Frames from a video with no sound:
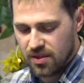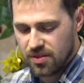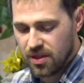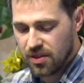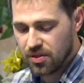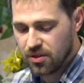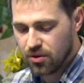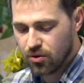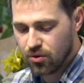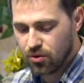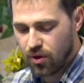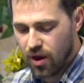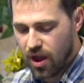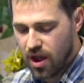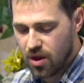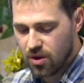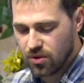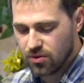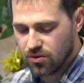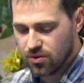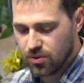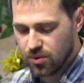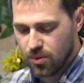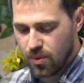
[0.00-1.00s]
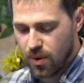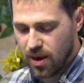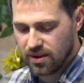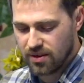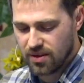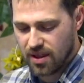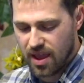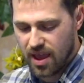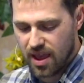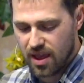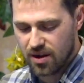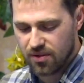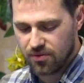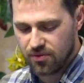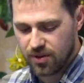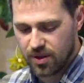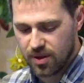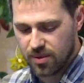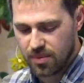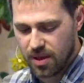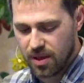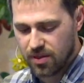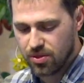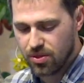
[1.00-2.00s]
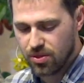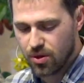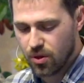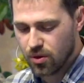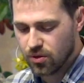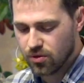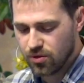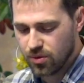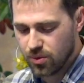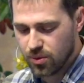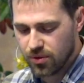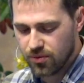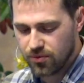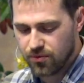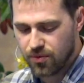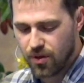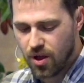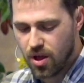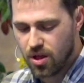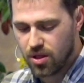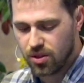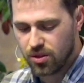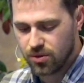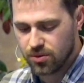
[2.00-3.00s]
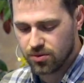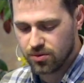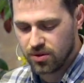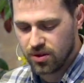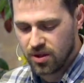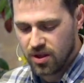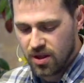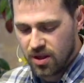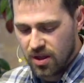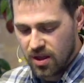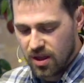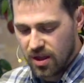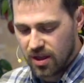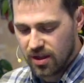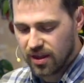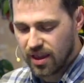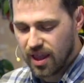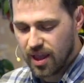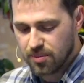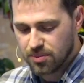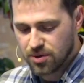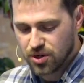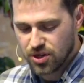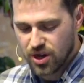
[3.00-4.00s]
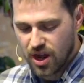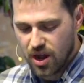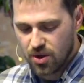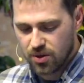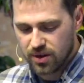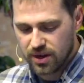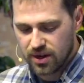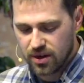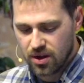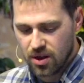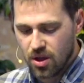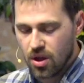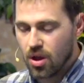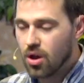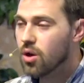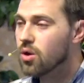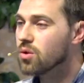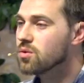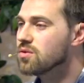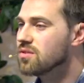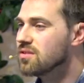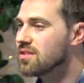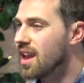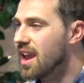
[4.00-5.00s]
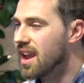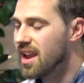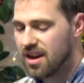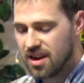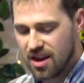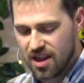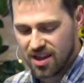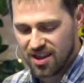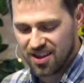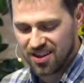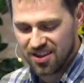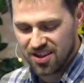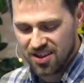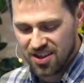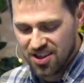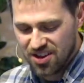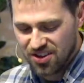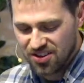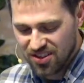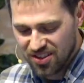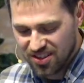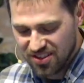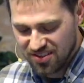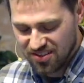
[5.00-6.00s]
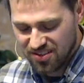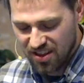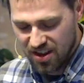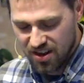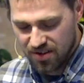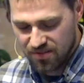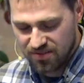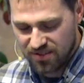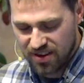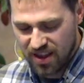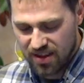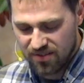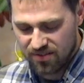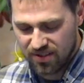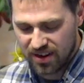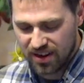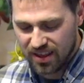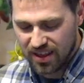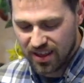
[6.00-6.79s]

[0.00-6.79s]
Then the crowds who went ahead of him and those who were followed kept shouting, Hosanna to the Son of David.